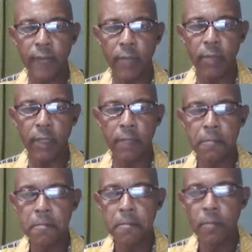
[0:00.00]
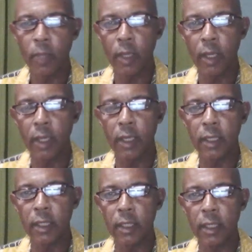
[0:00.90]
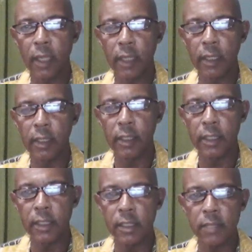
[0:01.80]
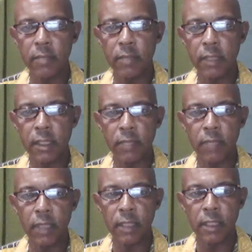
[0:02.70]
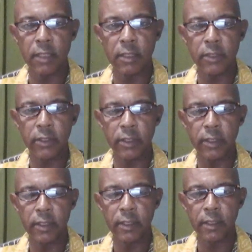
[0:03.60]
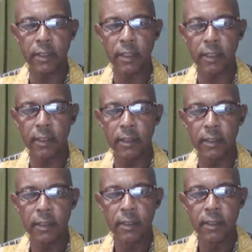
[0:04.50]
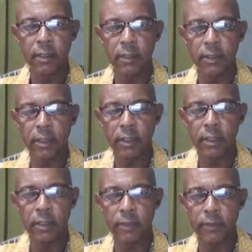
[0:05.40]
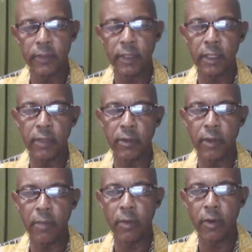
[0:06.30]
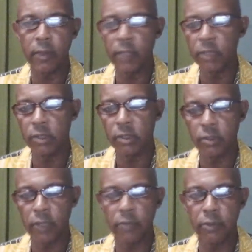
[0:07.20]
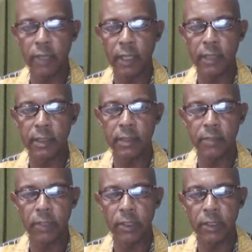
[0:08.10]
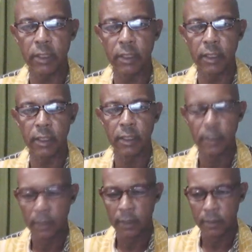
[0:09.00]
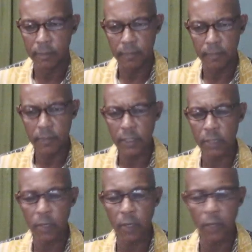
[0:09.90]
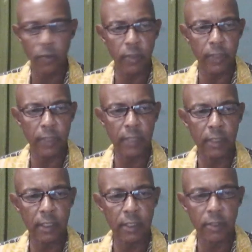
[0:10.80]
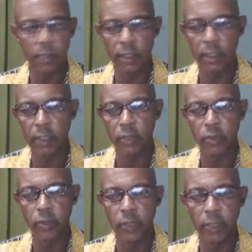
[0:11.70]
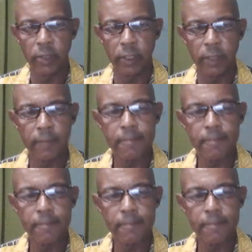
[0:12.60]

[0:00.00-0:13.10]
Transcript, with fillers: mm-hmm. farming, uh, and they seem they seem less concerned than than. So the, the feeling among them is quite relaxed, but uh, a small group of them are determined not to go anywhere.